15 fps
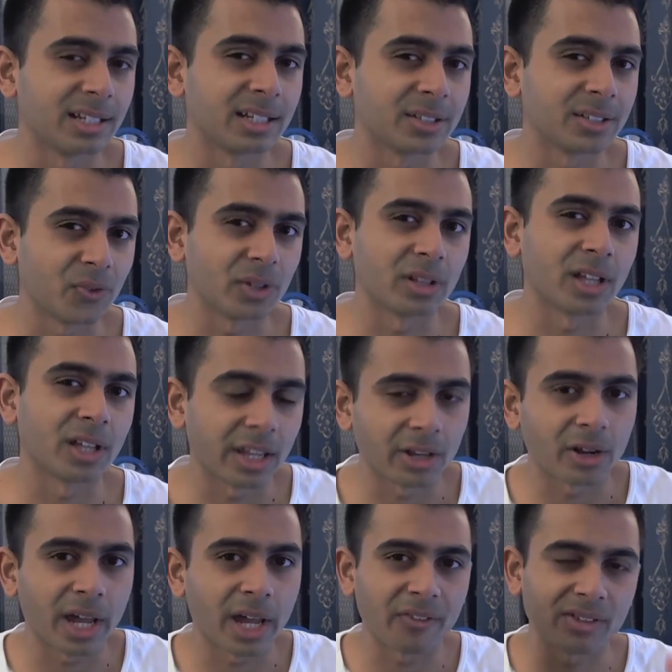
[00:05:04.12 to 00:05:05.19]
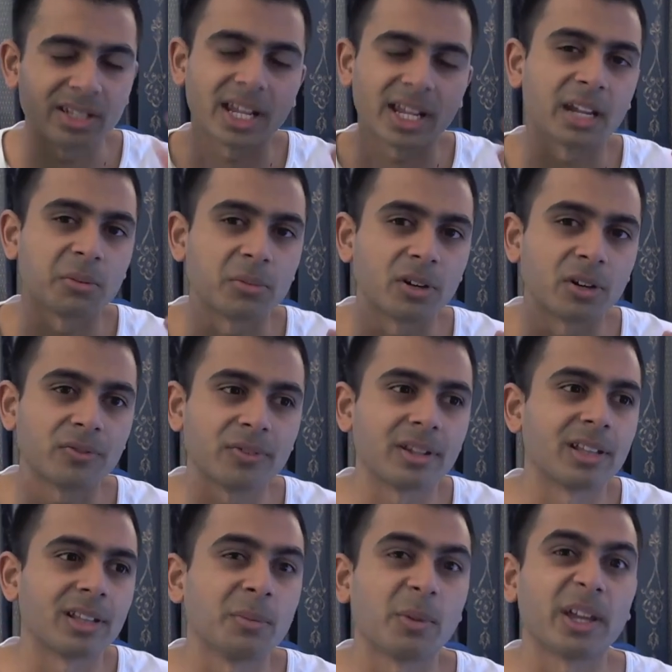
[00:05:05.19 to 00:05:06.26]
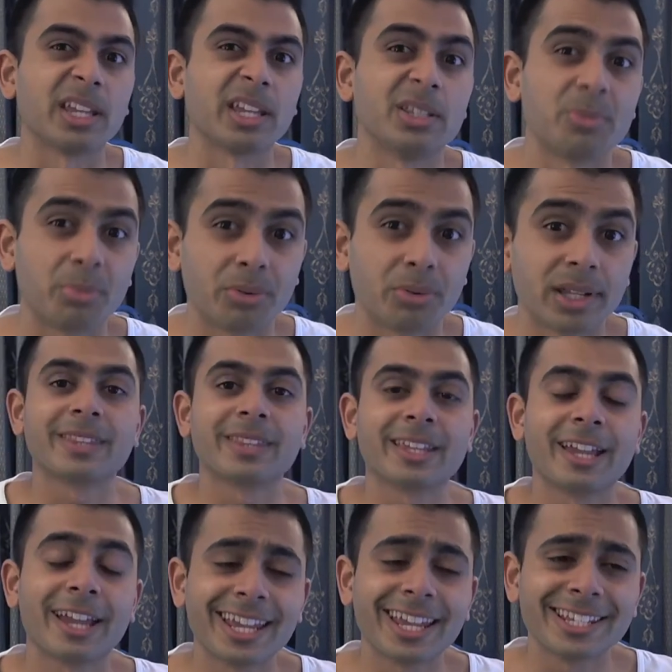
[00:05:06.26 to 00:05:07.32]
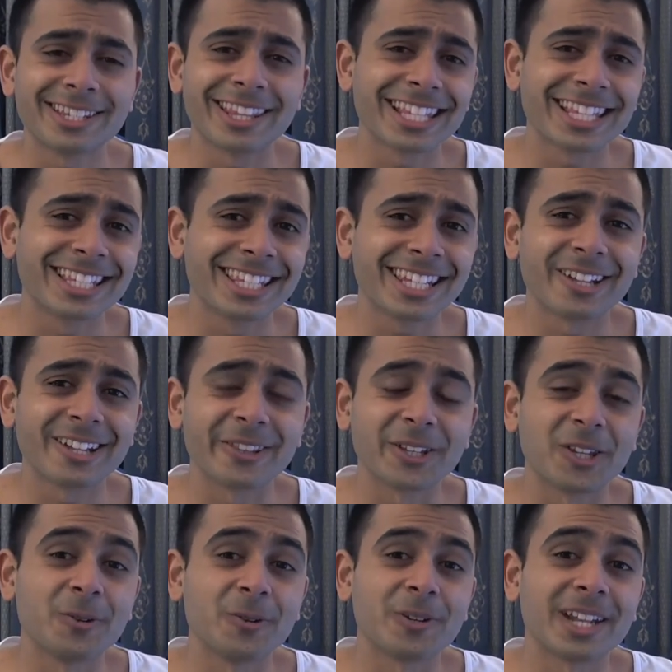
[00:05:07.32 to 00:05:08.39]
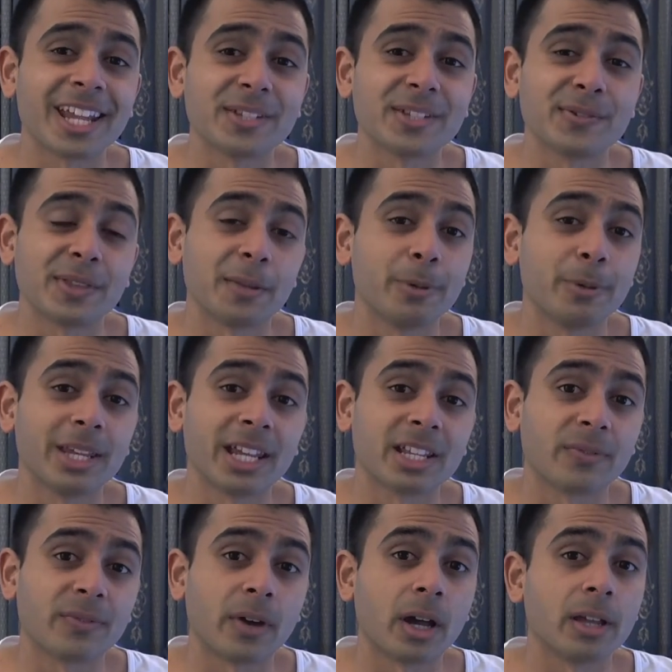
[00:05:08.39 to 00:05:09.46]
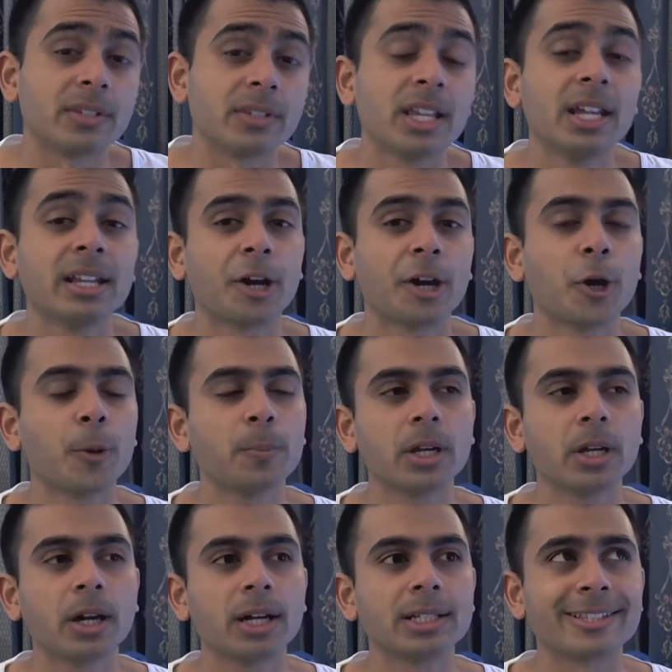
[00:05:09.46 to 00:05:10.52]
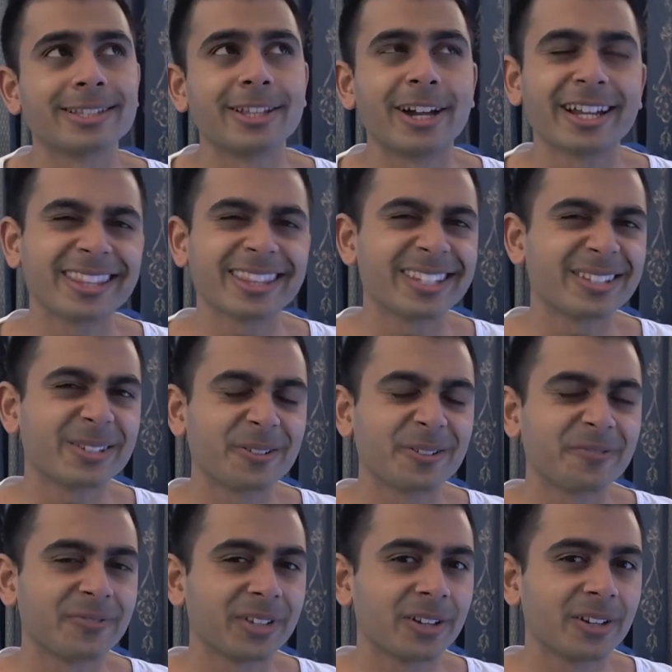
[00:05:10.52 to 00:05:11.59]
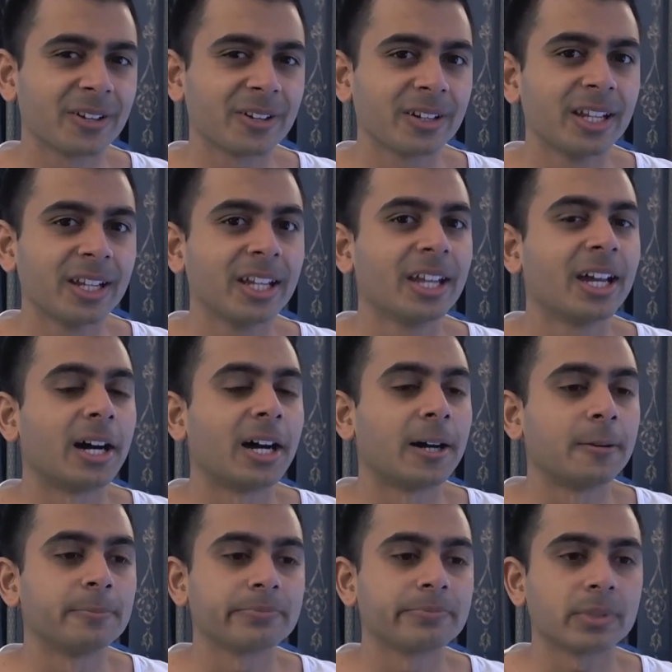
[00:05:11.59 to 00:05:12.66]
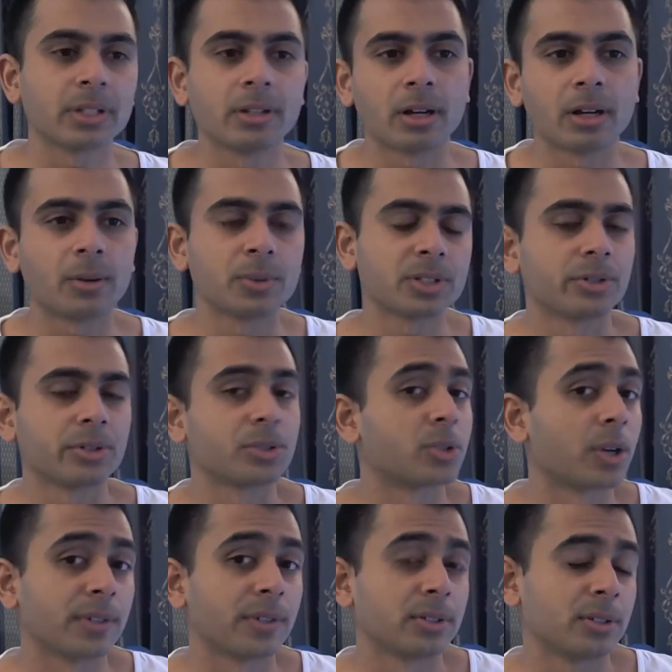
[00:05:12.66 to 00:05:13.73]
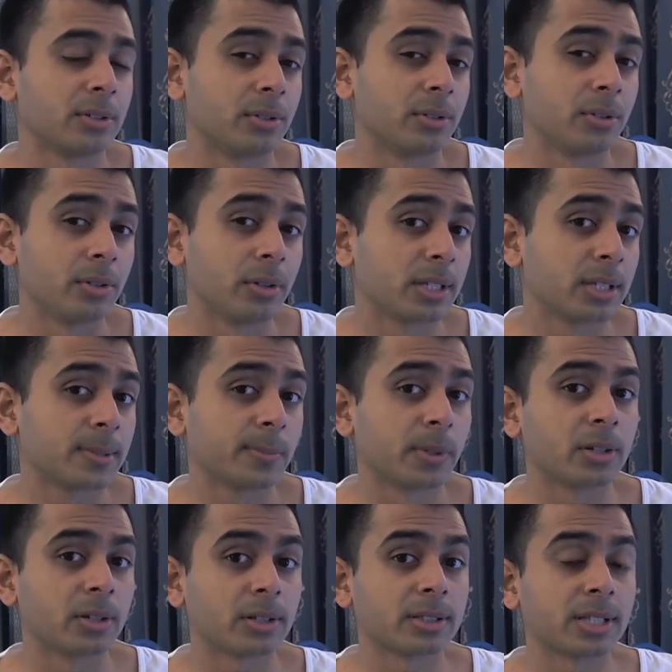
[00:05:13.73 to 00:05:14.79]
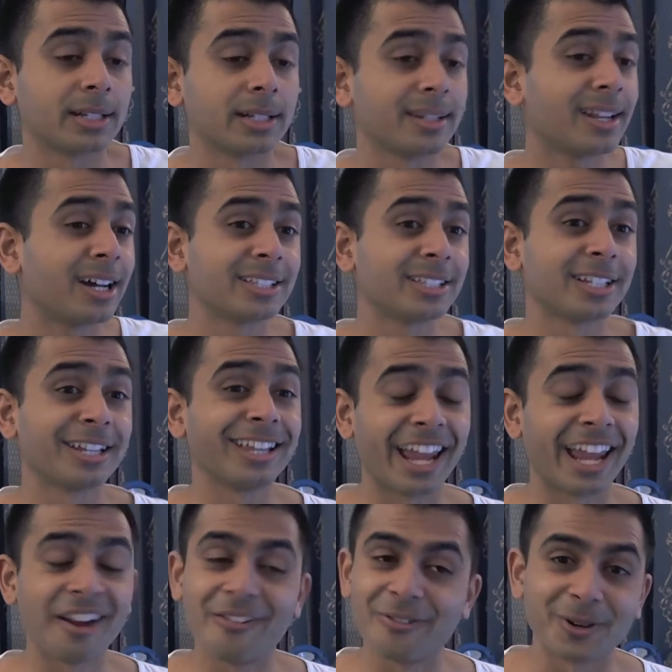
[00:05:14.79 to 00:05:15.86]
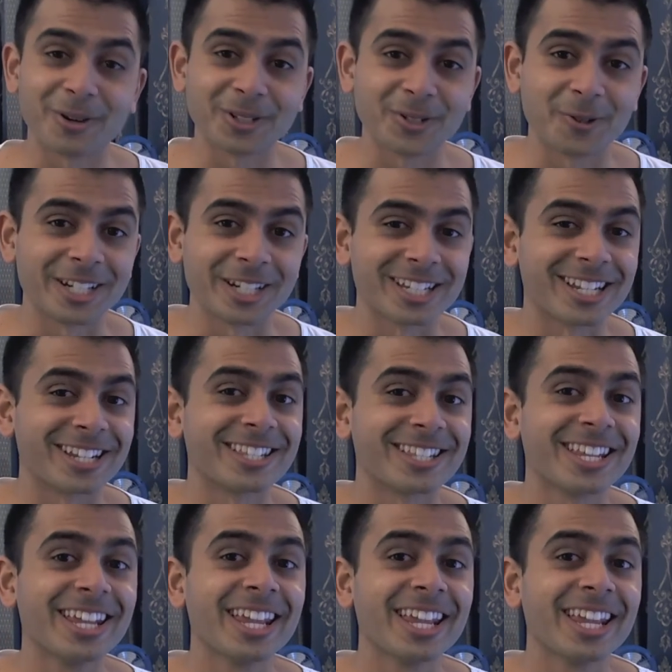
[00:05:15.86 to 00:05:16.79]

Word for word: does feel like you know I have to take them off and let my ears breathe. Okay, so that's it on the Q and A's for the PX5s. Now I hope you guys like this sort of video um, you know, I wasn't too sure if I should do this because I did answer nearly everyone's questions,